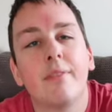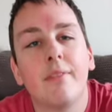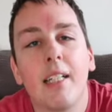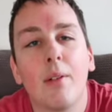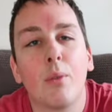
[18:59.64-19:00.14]

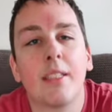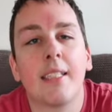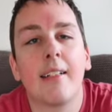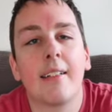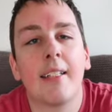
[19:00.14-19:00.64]
Now worked
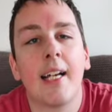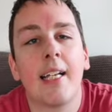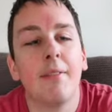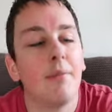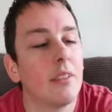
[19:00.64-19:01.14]
out the
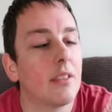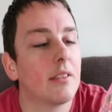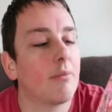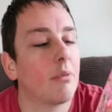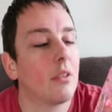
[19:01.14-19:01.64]
names because
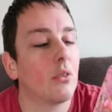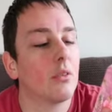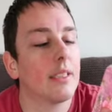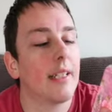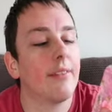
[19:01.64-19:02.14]
I've put it all
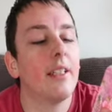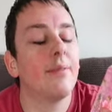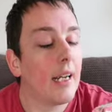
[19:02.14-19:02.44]
together,